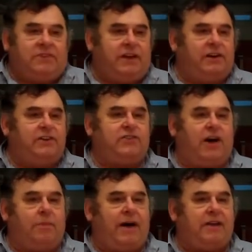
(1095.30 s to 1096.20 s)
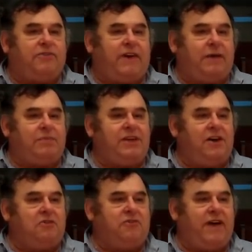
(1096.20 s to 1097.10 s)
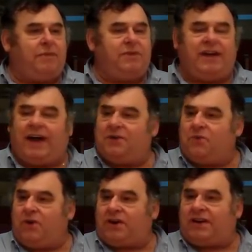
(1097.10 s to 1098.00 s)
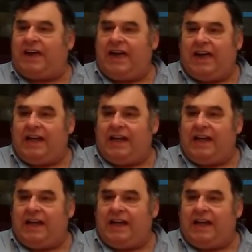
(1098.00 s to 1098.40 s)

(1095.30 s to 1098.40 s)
needed a job, had a family, young family, had to work.